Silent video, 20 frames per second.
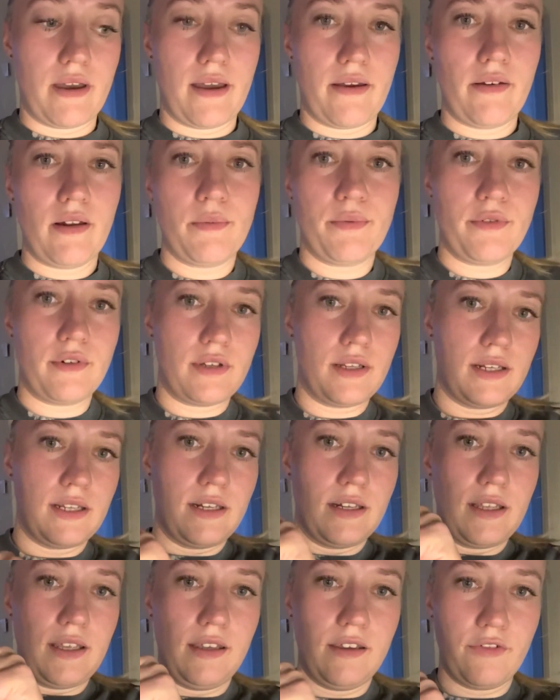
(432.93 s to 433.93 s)
I will put it in
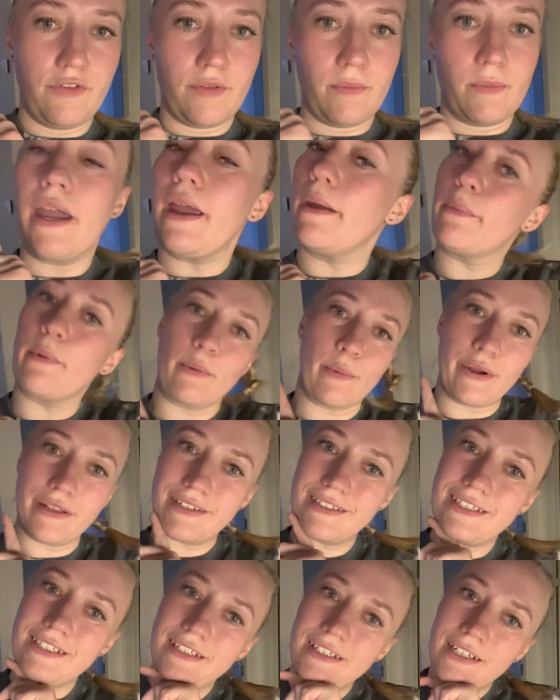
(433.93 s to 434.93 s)
here for Apple
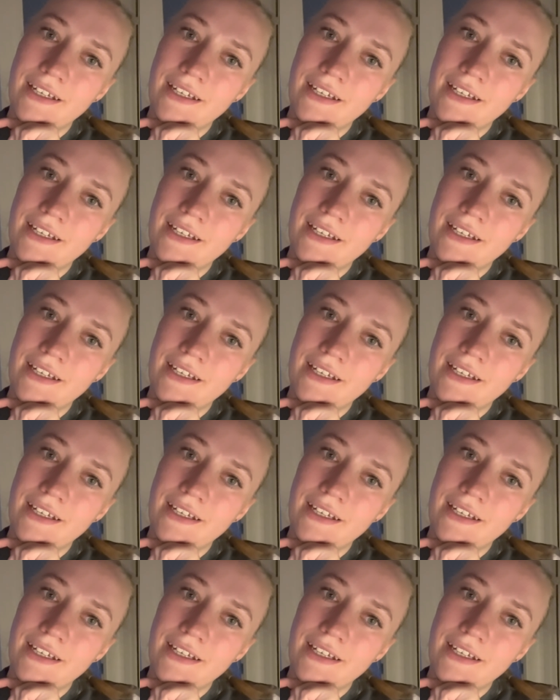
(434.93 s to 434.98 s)
Watch